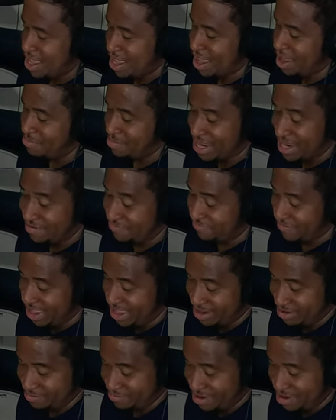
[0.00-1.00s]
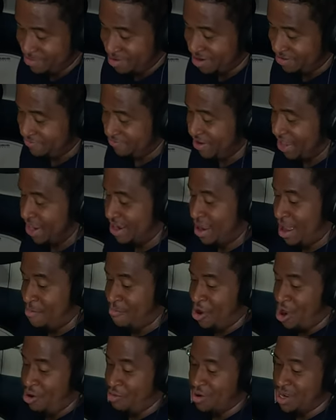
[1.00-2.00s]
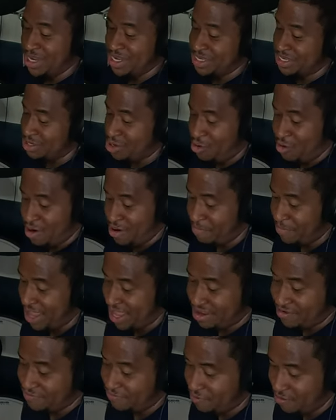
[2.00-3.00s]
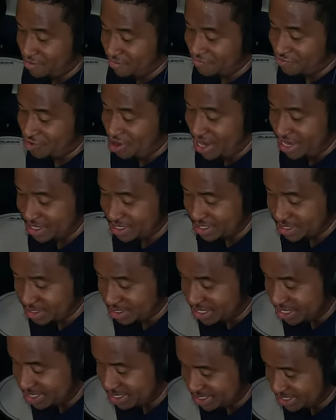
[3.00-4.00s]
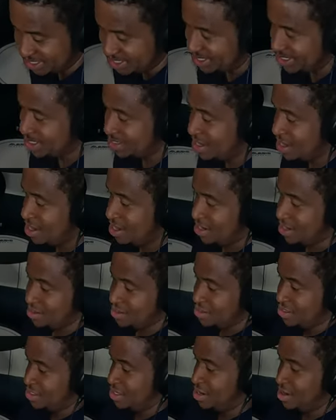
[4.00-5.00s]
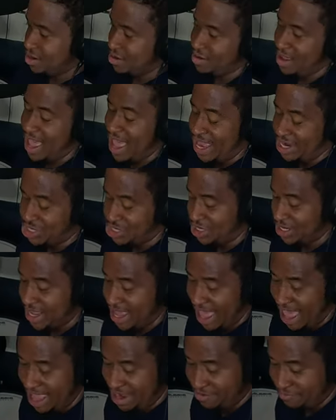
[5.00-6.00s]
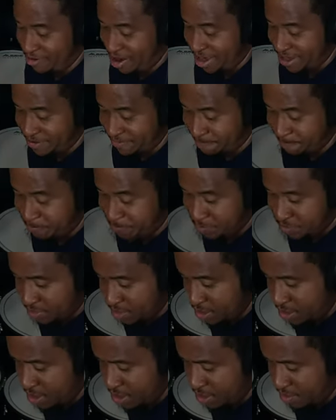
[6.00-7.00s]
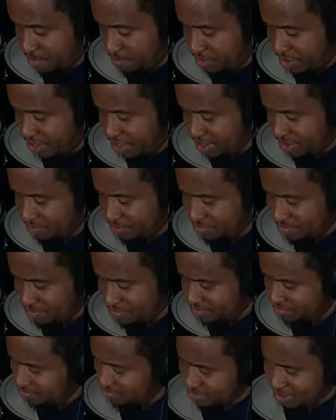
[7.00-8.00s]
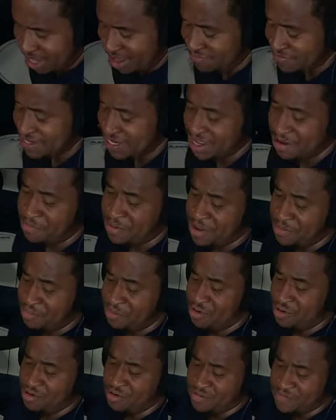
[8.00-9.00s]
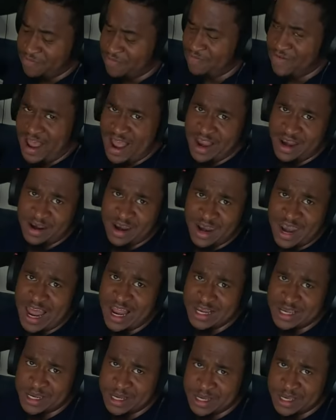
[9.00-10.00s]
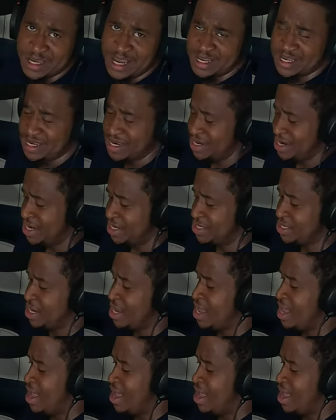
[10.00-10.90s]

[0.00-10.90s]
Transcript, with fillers: I'm not a fan. I'm not a fan. I'm always going back and forth trying to get this to actually act right. But I've seen people find a lot of success in this.